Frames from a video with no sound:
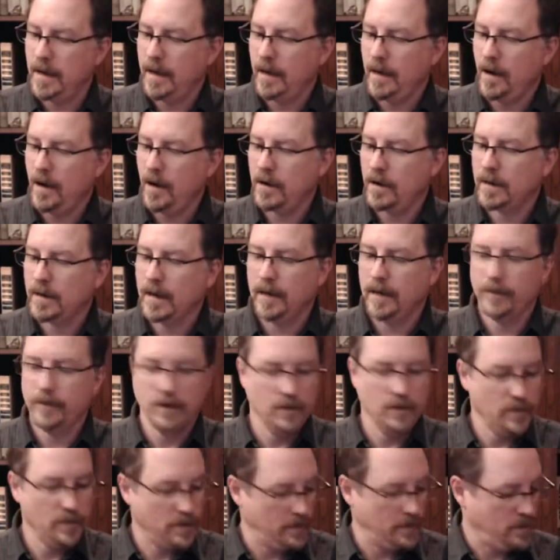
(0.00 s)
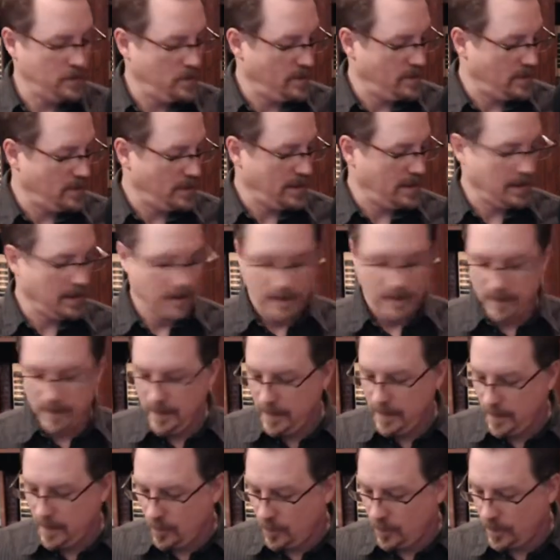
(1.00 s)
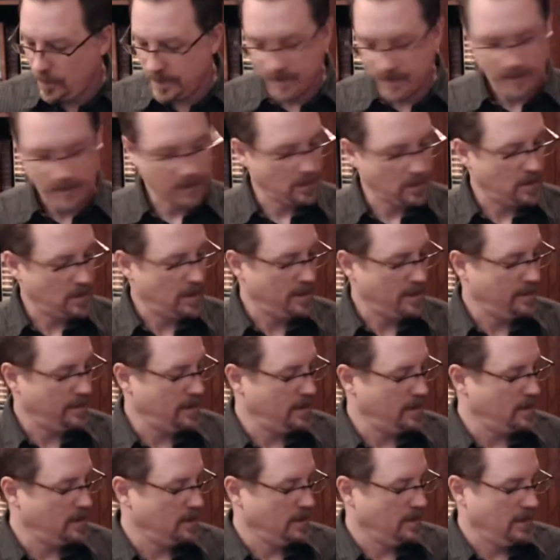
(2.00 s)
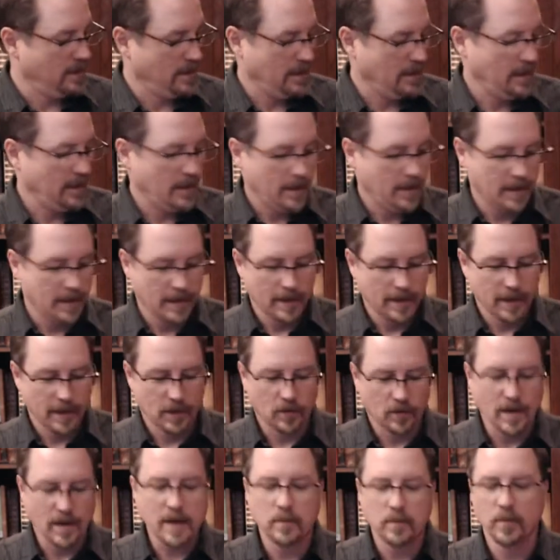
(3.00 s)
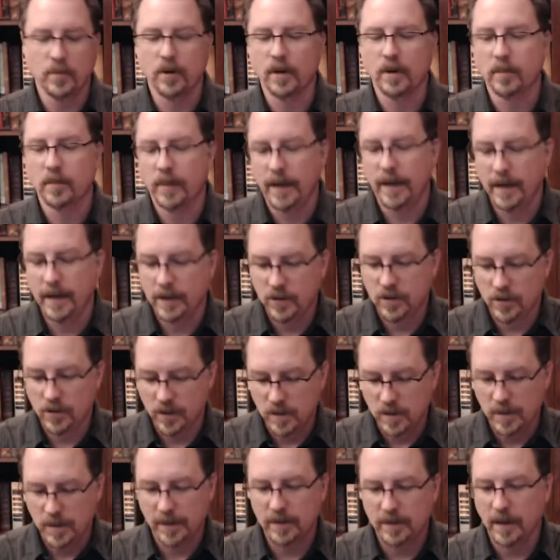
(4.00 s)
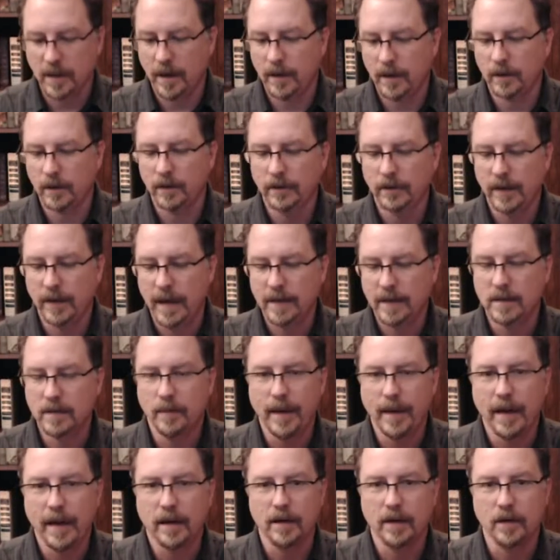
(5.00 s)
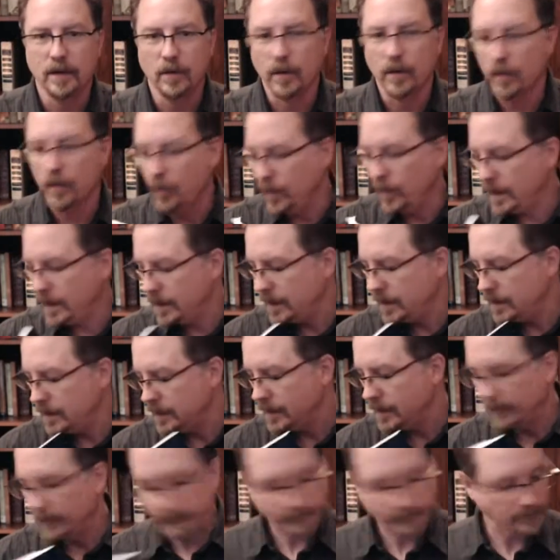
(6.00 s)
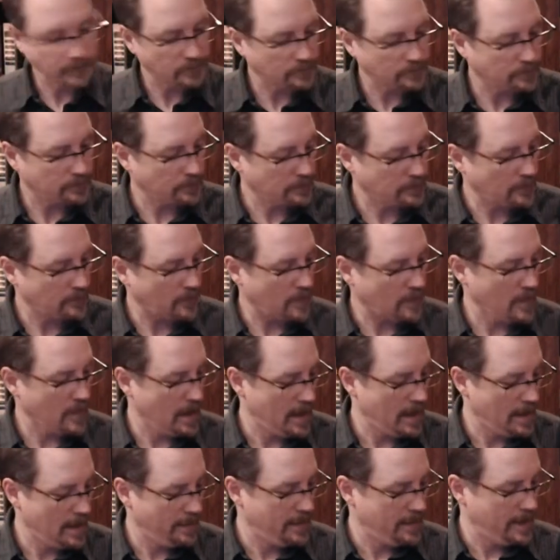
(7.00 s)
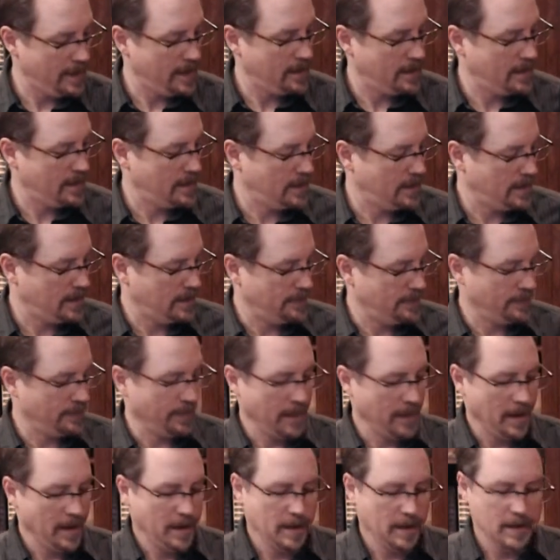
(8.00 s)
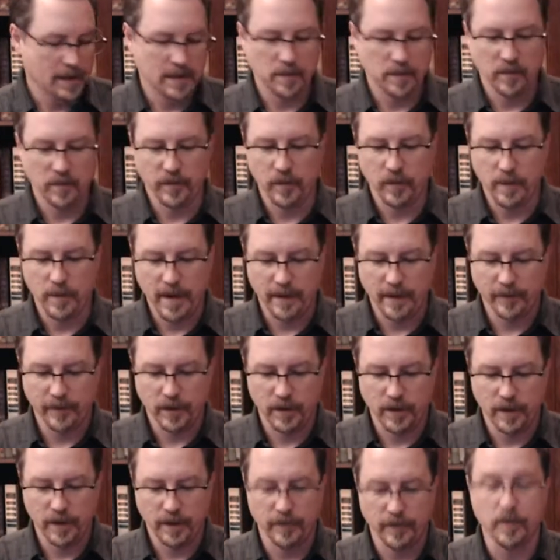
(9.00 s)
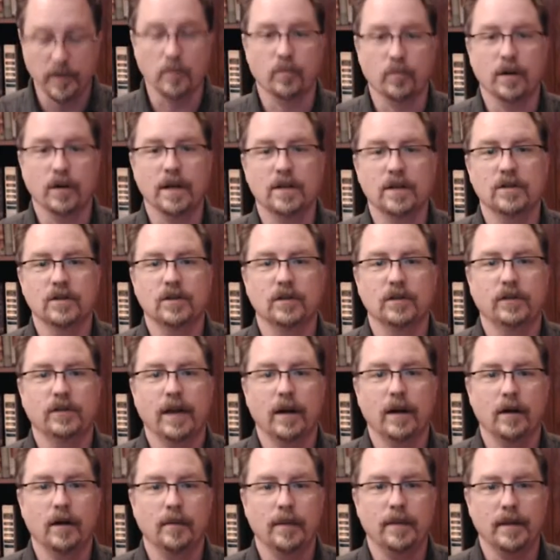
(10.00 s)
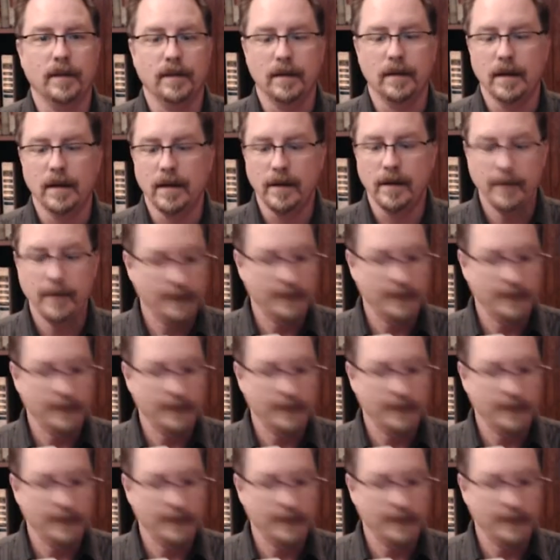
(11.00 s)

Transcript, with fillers: hardcover with the Newbery award sticker on there. Uh, great book by George MacDonald, At the Back of the North Wind. And then um, some of you may have heard of The Bridge to Terabithia